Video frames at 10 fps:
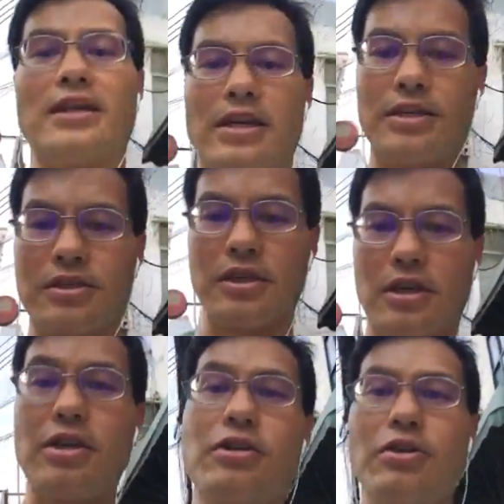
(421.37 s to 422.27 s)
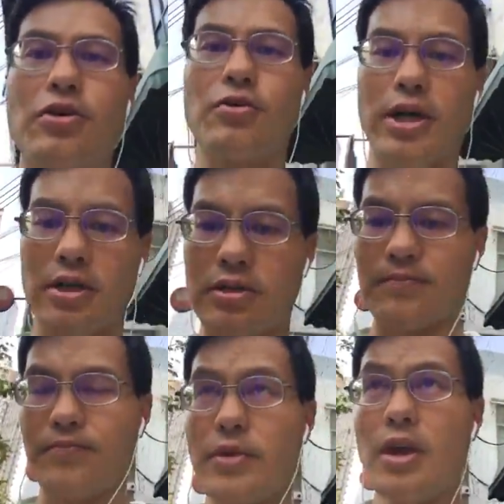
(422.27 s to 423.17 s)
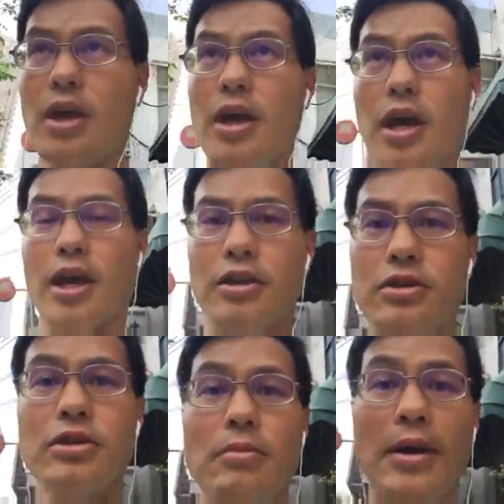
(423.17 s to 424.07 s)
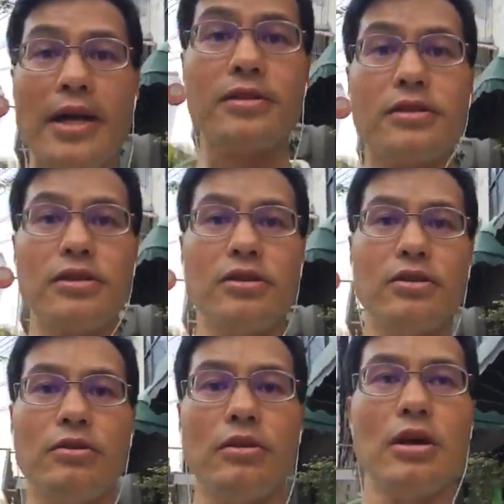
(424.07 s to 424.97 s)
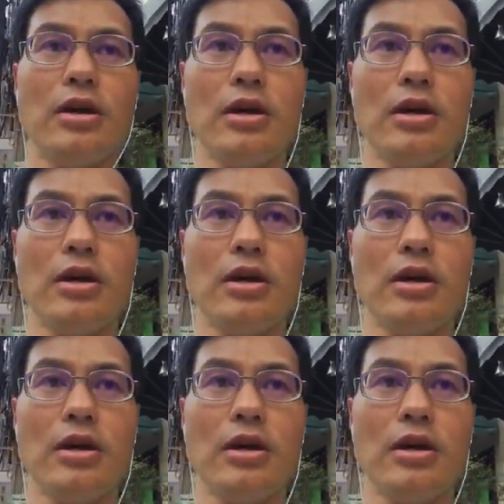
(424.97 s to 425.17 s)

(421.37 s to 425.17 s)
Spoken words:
against it in your own ways, and do your best to